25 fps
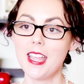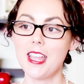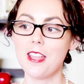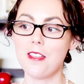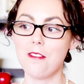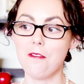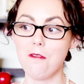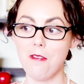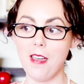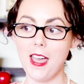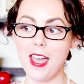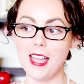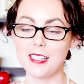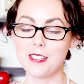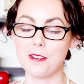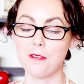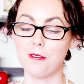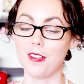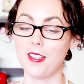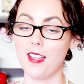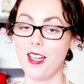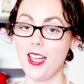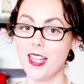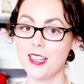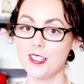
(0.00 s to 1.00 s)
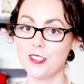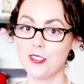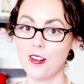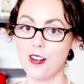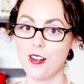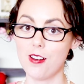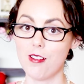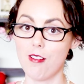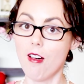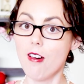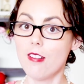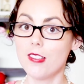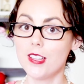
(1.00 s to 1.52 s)
In fact, if a guy
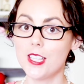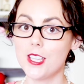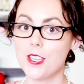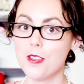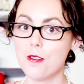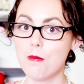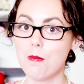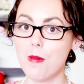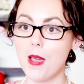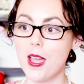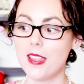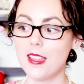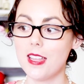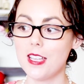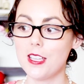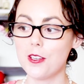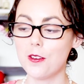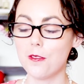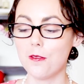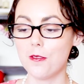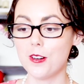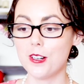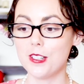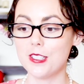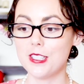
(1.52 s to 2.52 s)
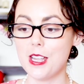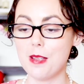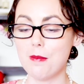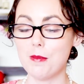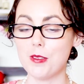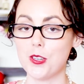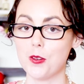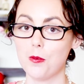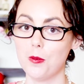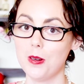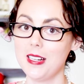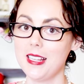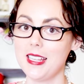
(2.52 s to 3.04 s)
started calling you by like your first name and
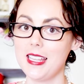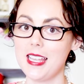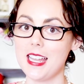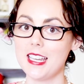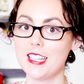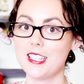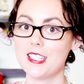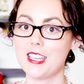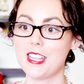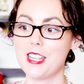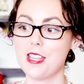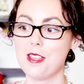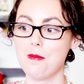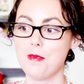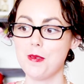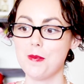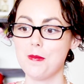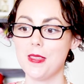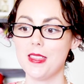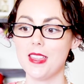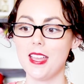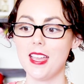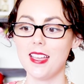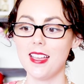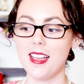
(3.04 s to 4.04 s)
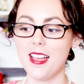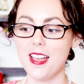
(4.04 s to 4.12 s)
you weren't engaged to him, you'd be like,